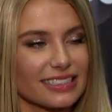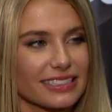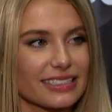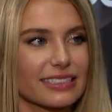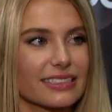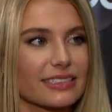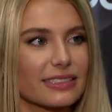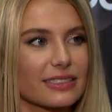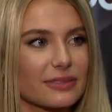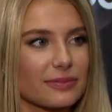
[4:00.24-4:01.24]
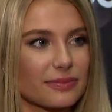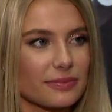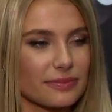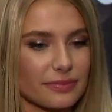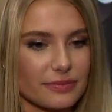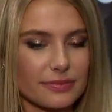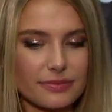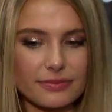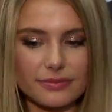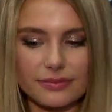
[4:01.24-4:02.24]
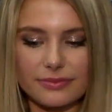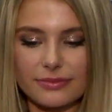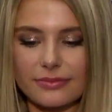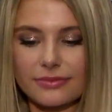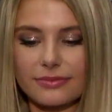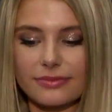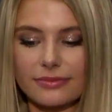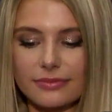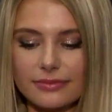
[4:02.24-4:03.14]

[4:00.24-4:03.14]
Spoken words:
(not speaking)